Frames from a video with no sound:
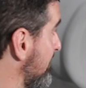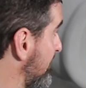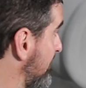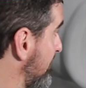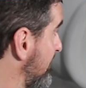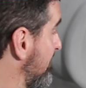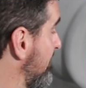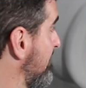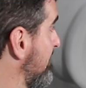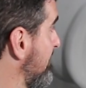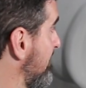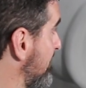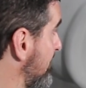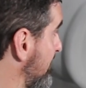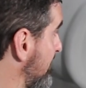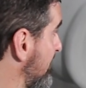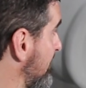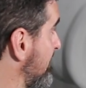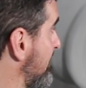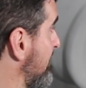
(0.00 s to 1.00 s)

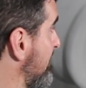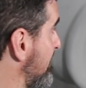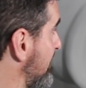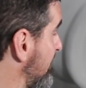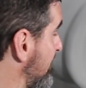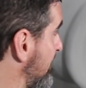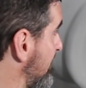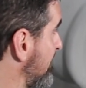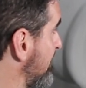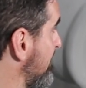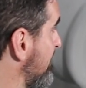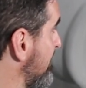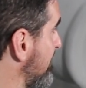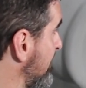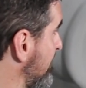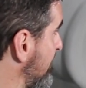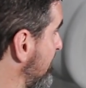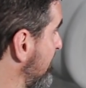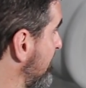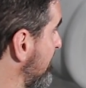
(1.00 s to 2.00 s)

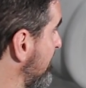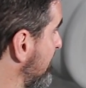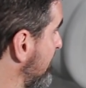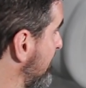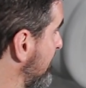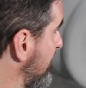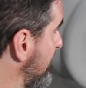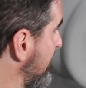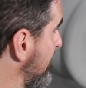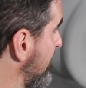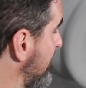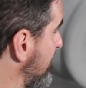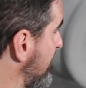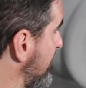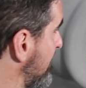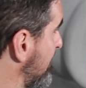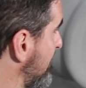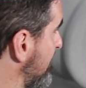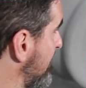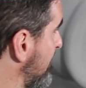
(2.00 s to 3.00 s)

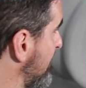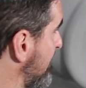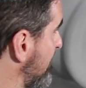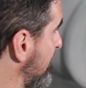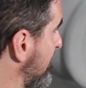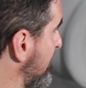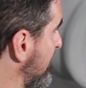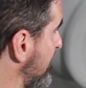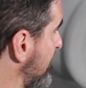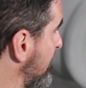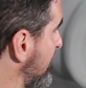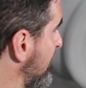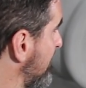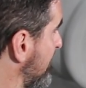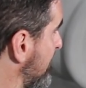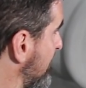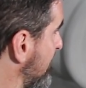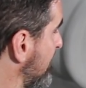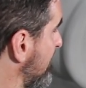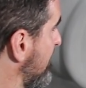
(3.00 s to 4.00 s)

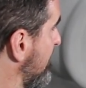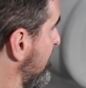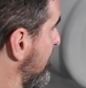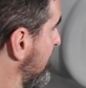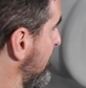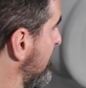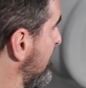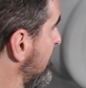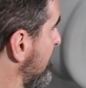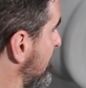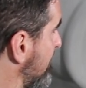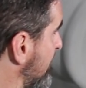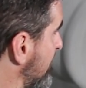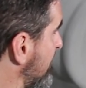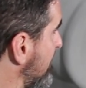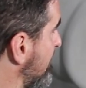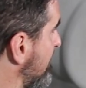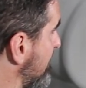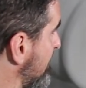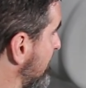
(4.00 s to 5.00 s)

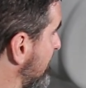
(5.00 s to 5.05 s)
The person shown says nothing.